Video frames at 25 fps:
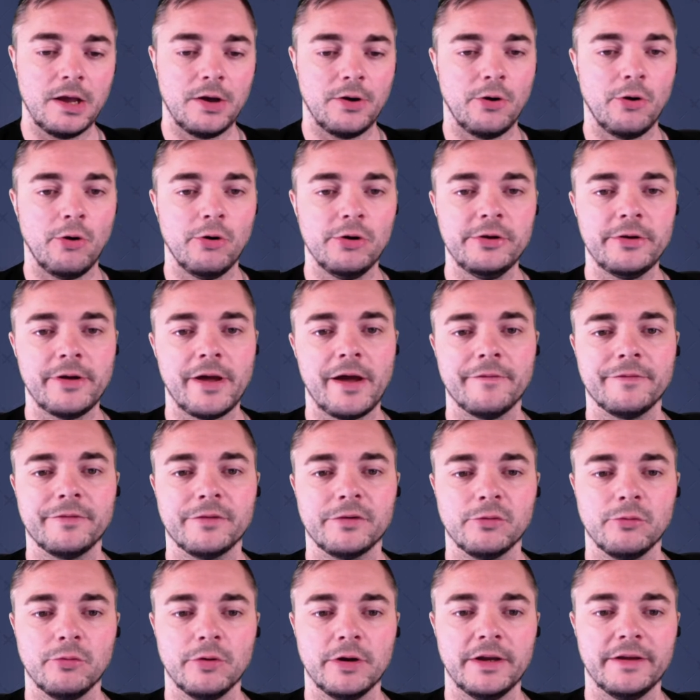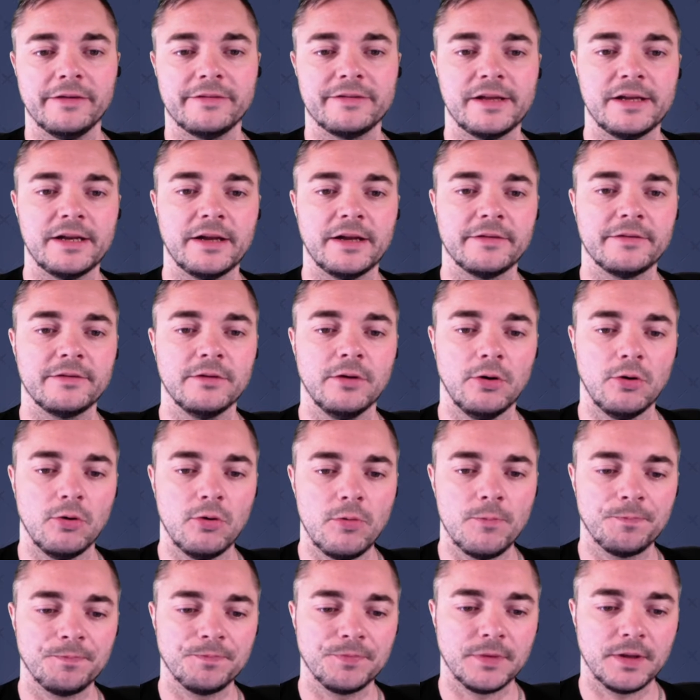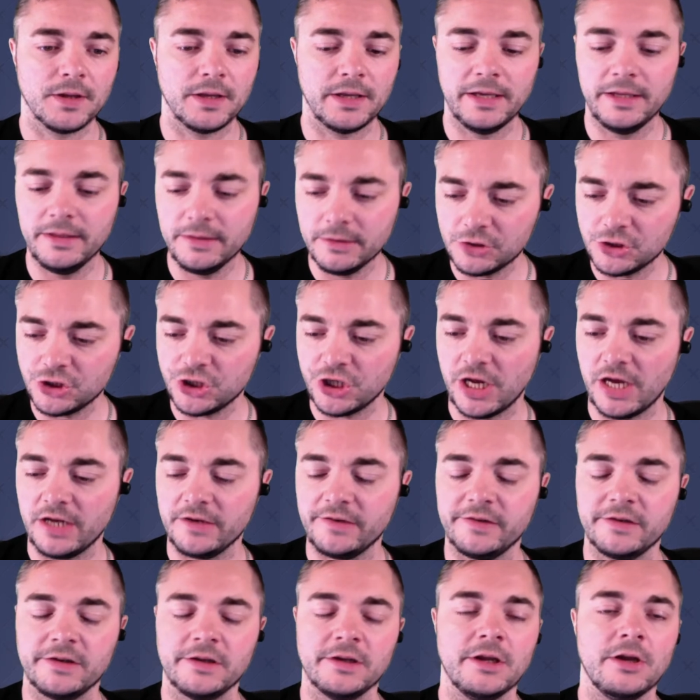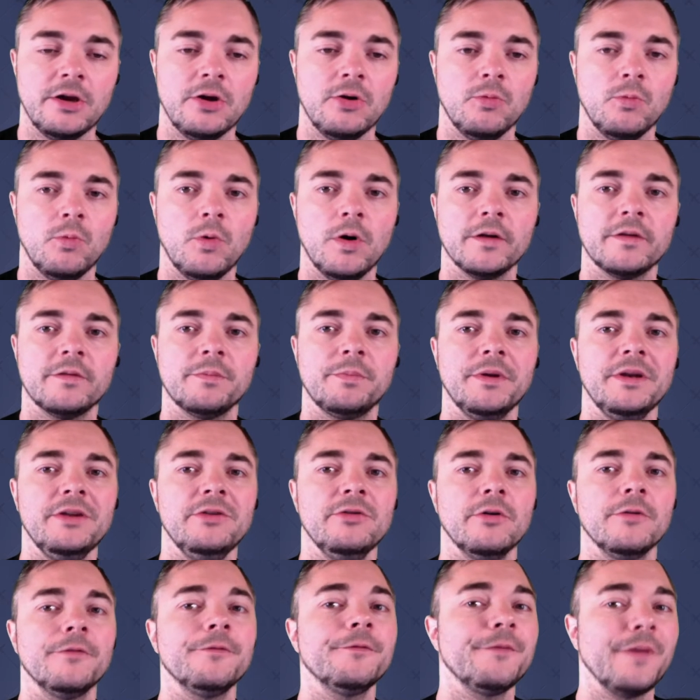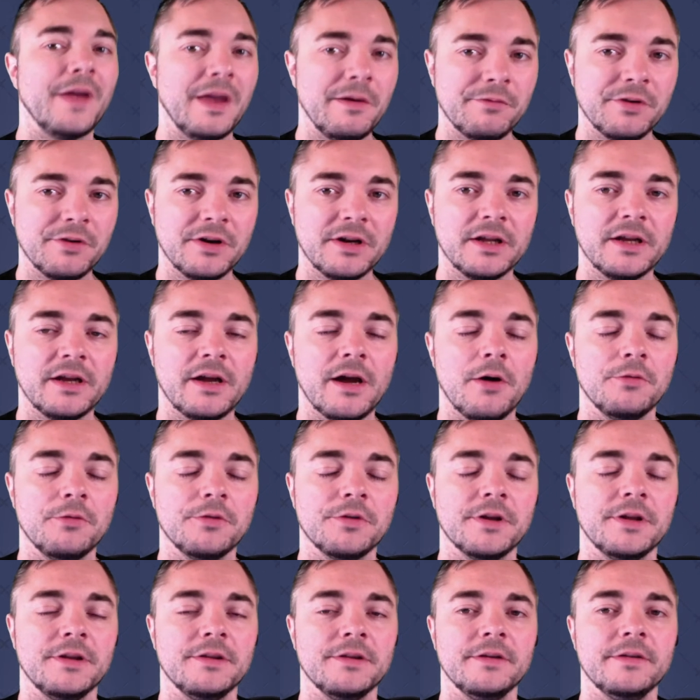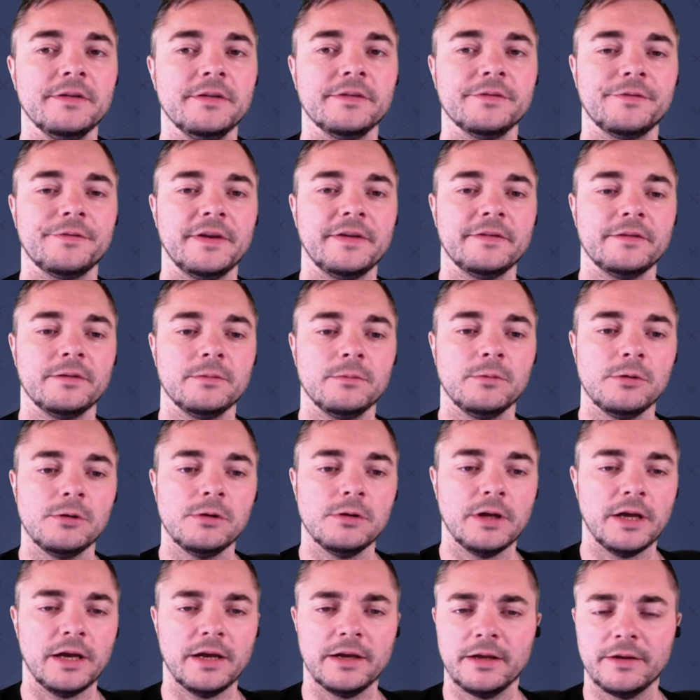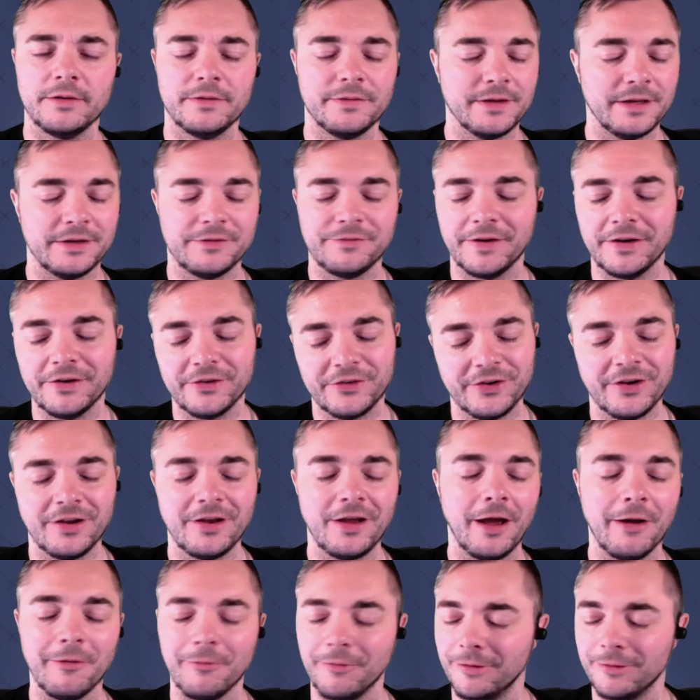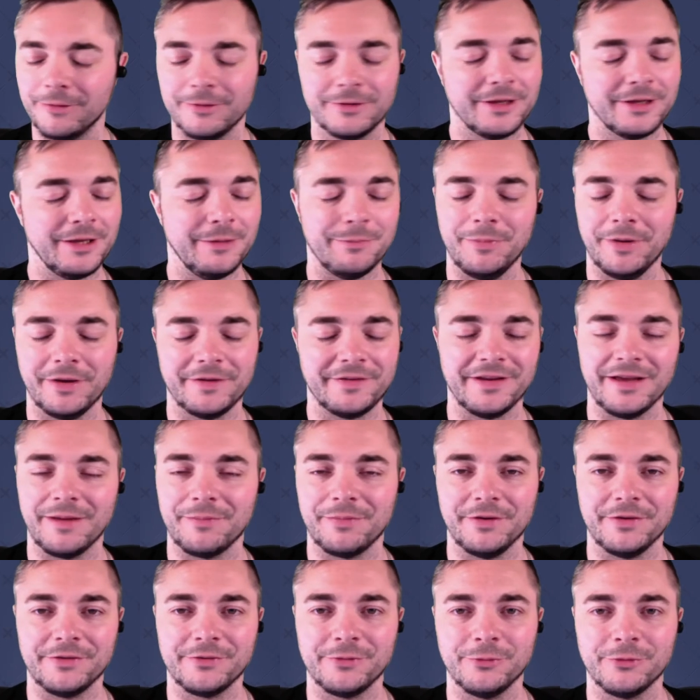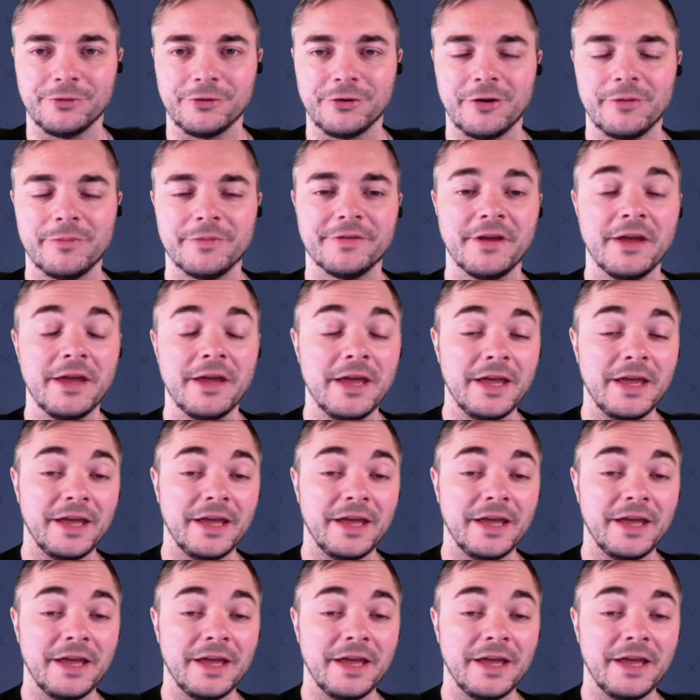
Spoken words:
All you have to do is let us know in the chat what's been your favorite encounter in this festival, adventure. I will keep mixing up these 2 terms.